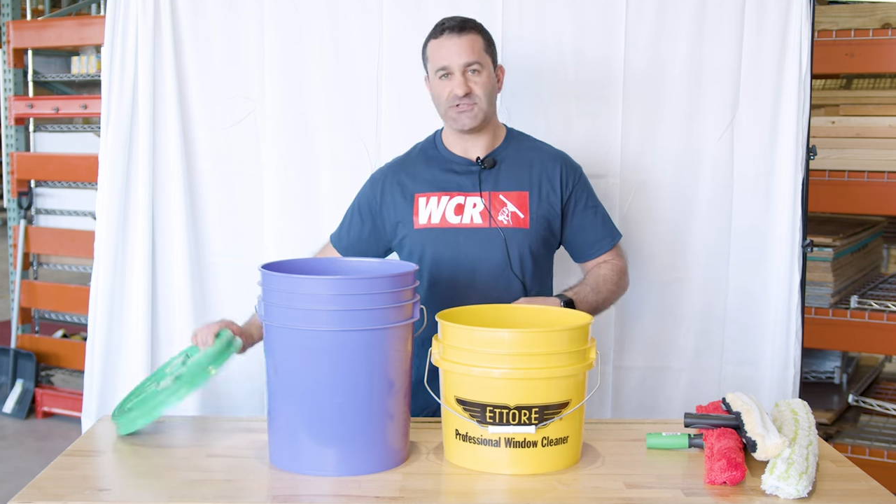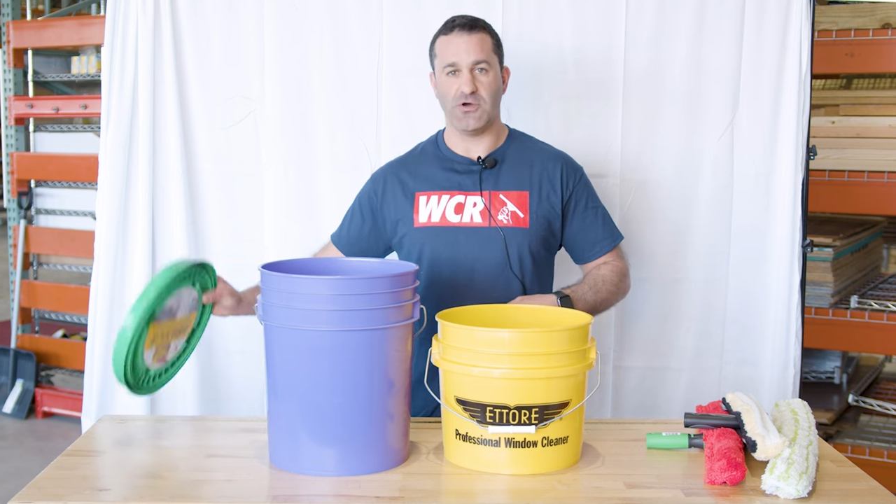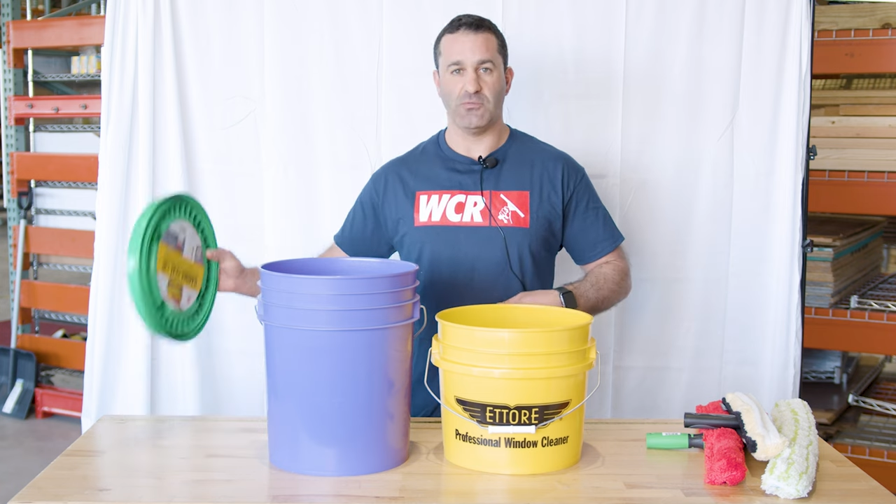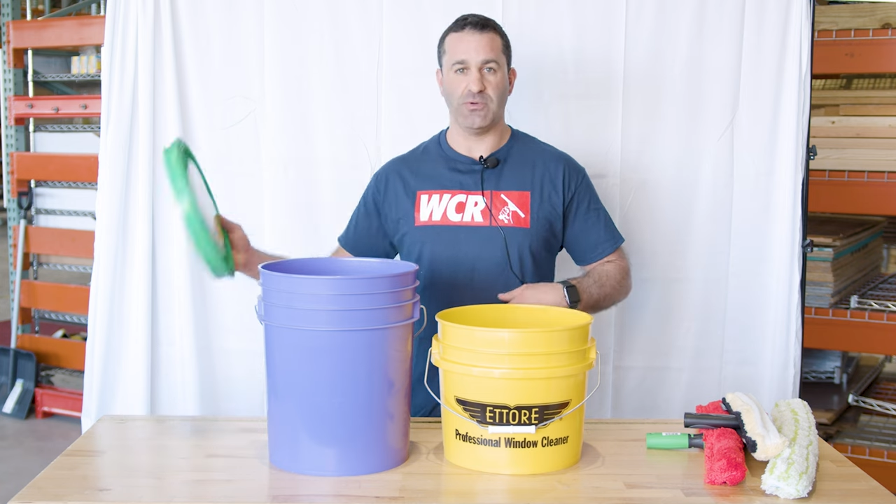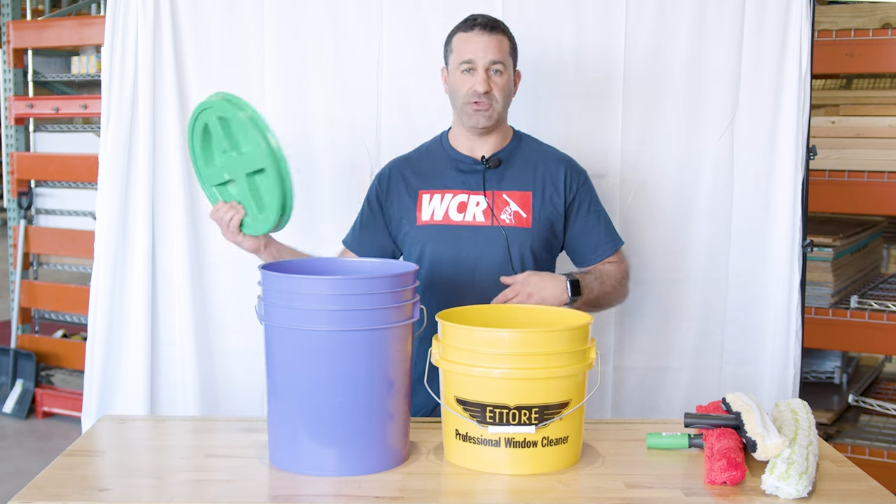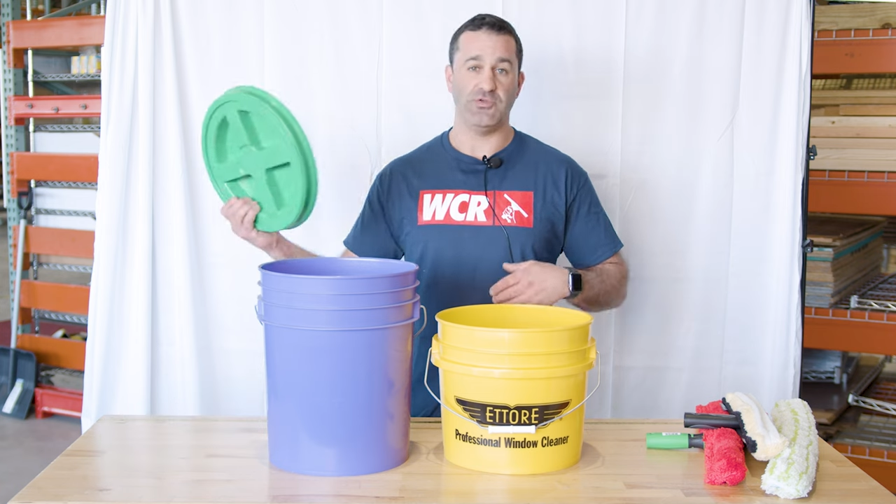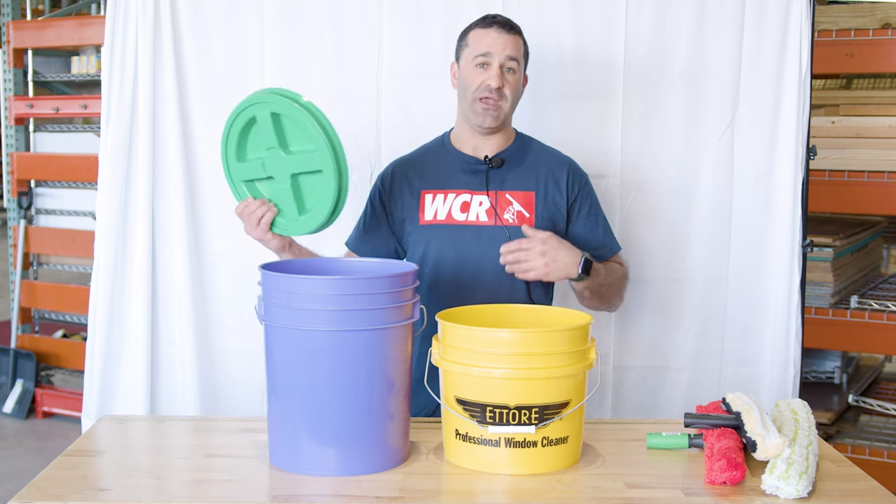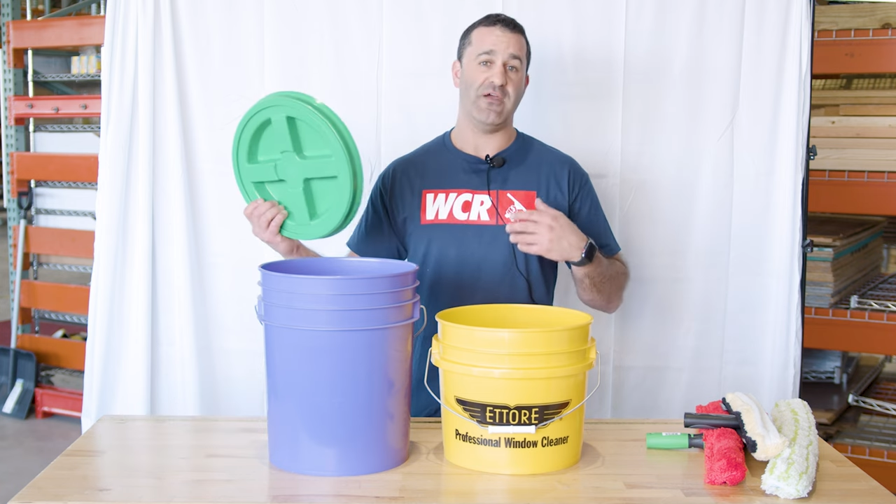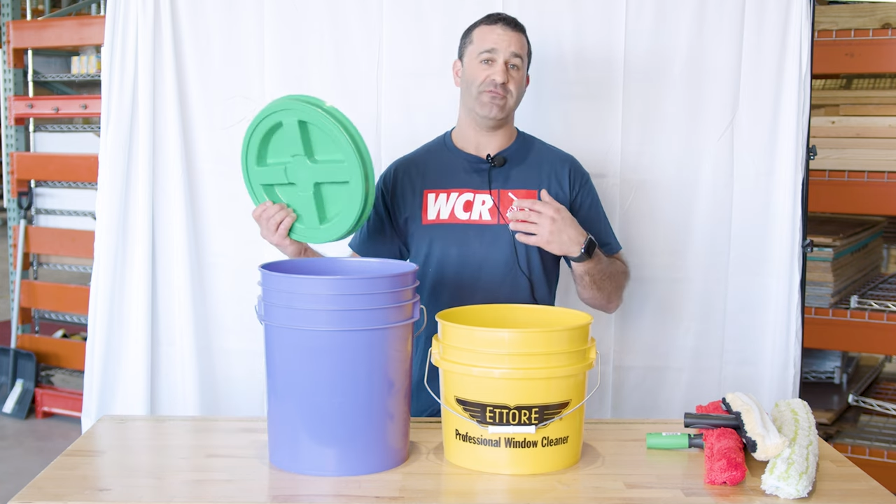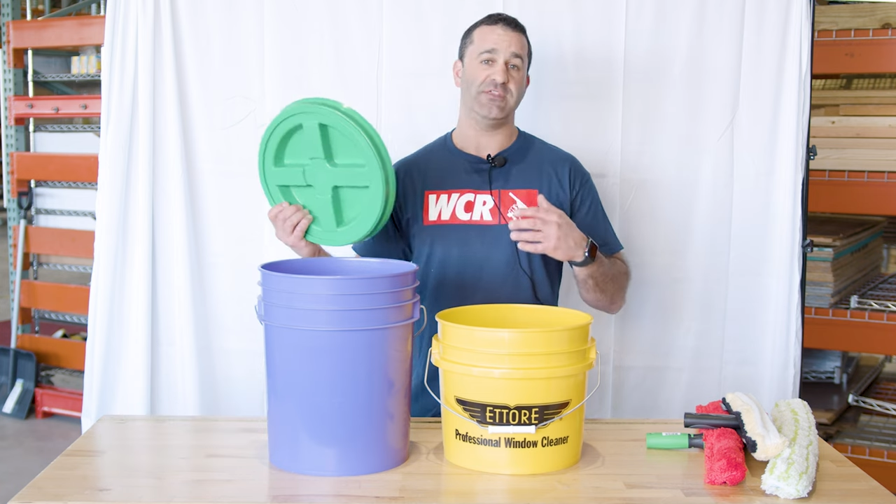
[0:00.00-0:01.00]
So we do
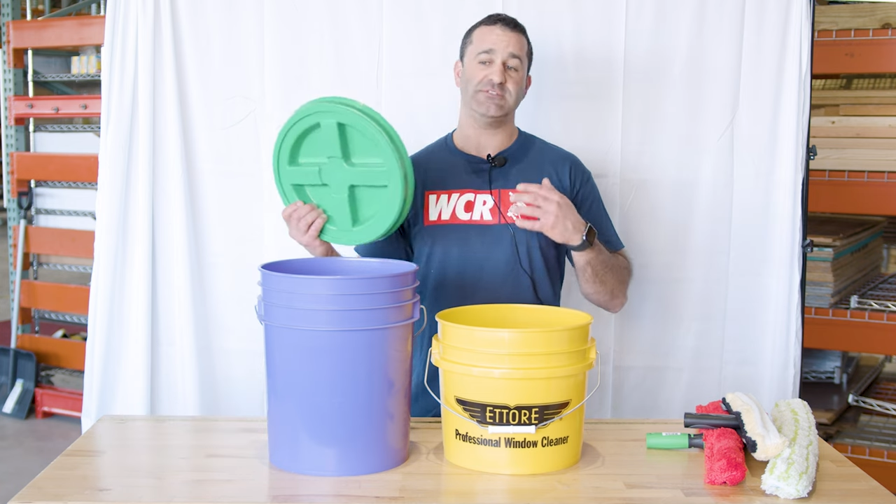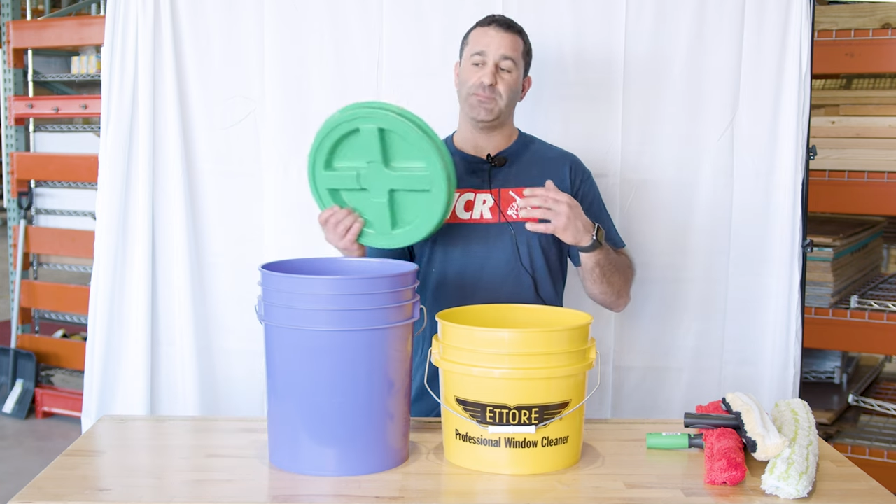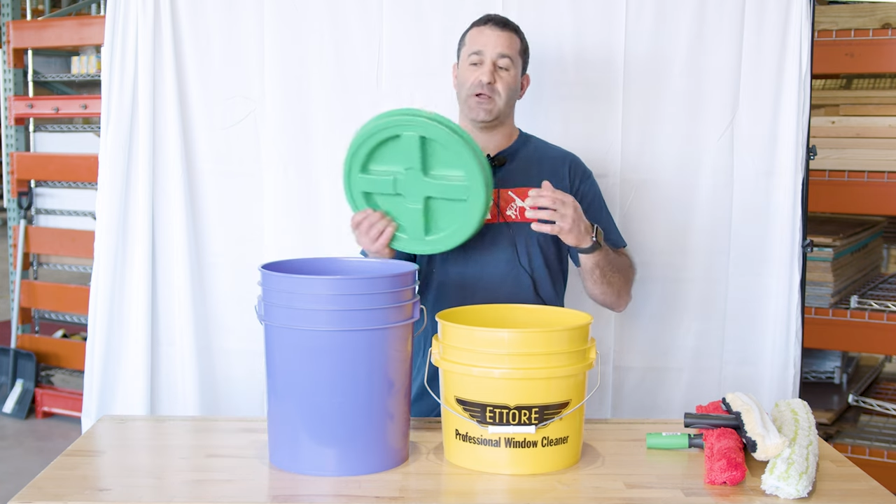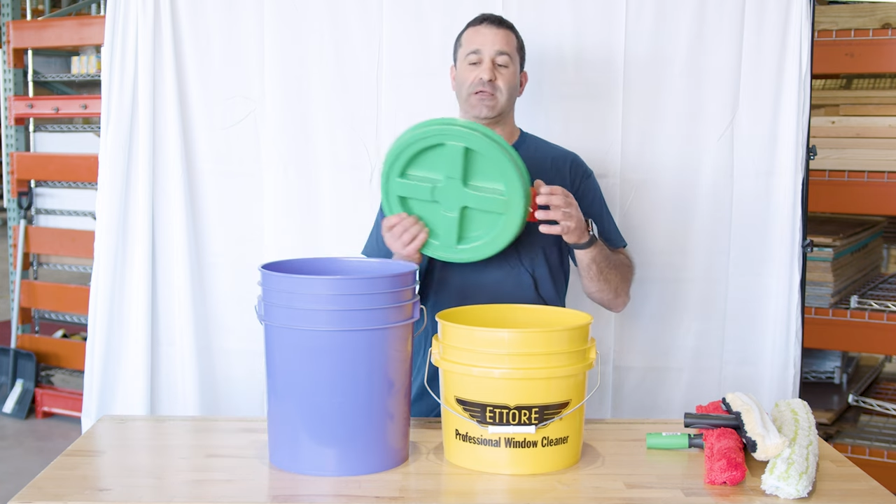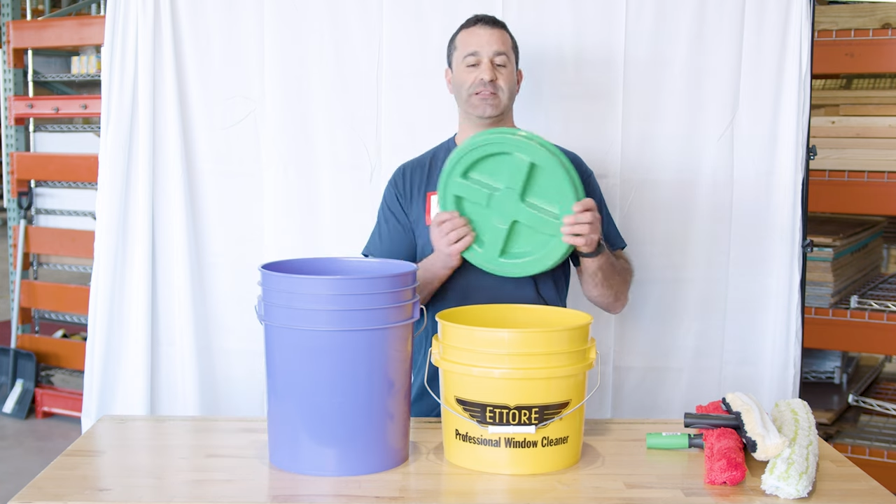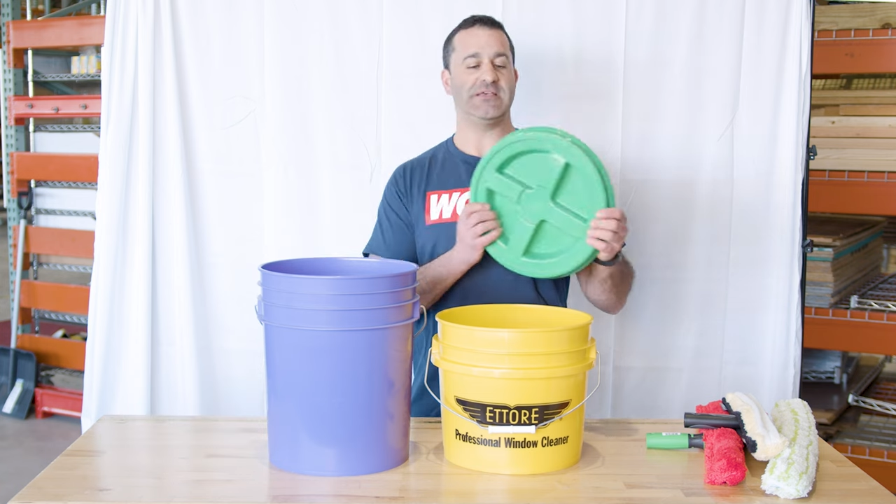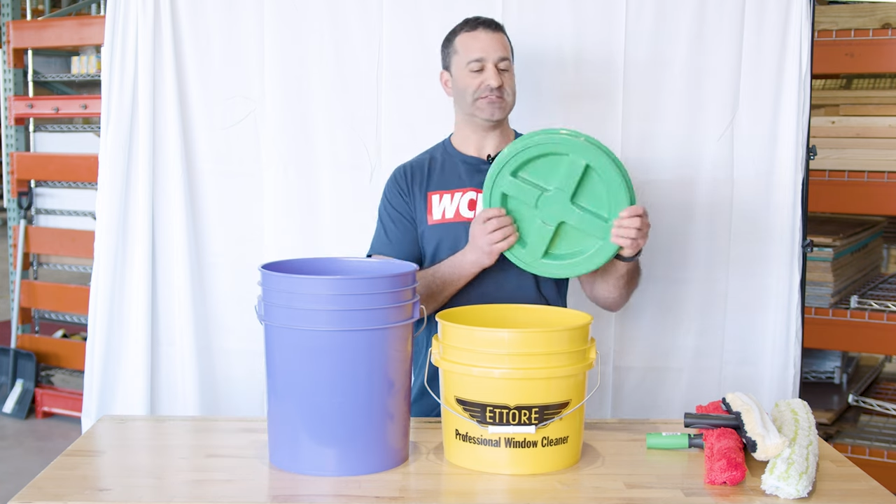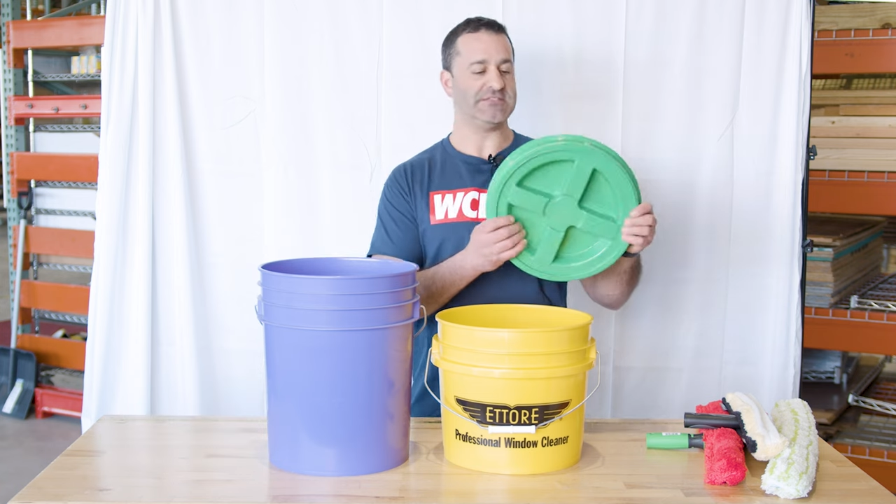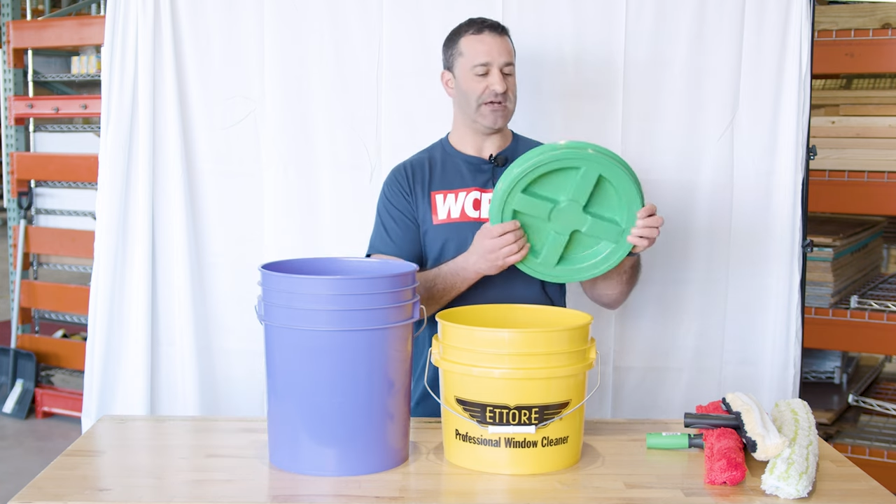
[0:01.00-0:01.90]
have these bucket lids.